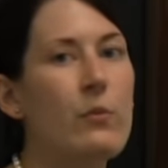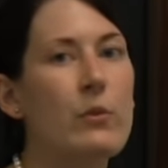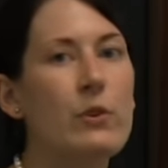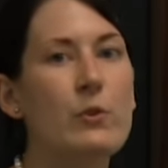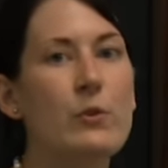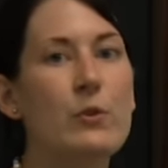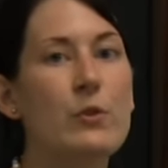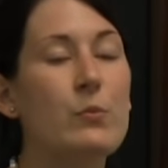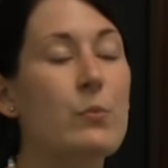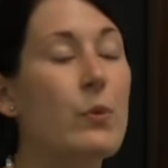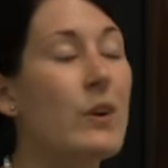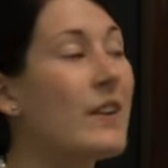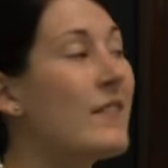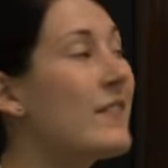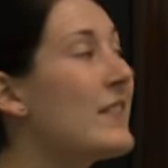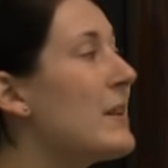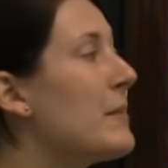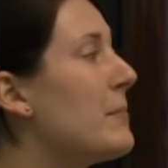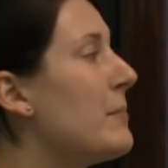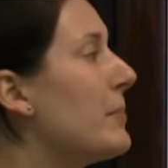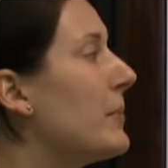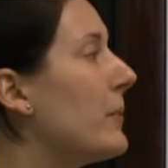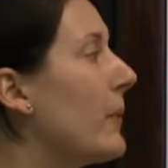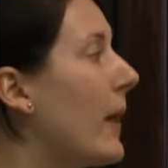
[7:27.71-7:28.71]
which was one of
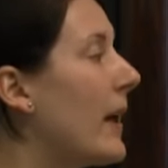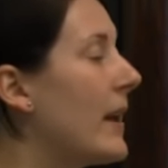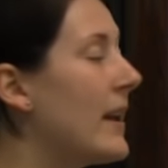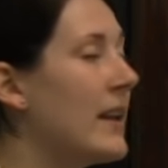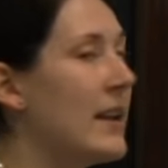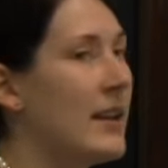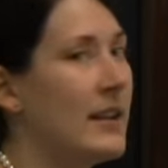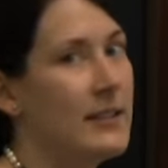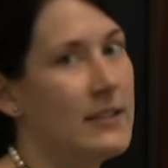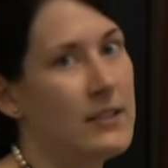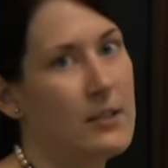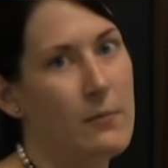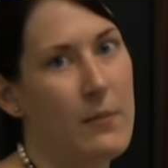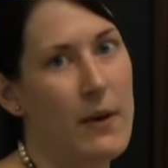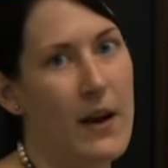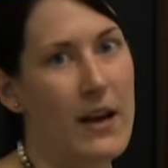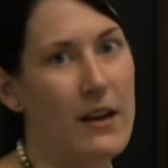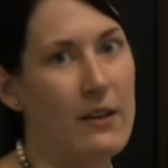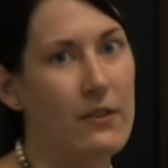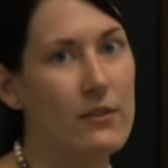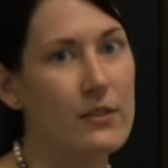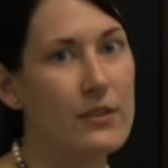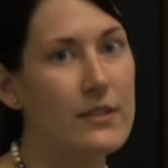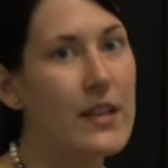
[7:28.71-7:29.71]
the bloodiest
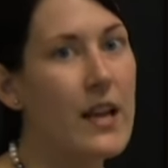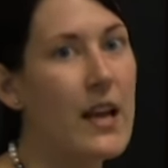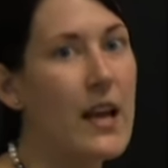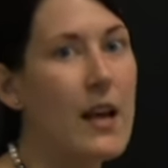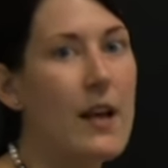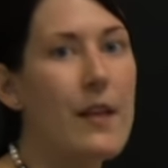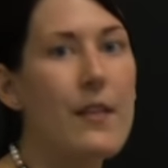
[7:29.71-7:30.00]
battles,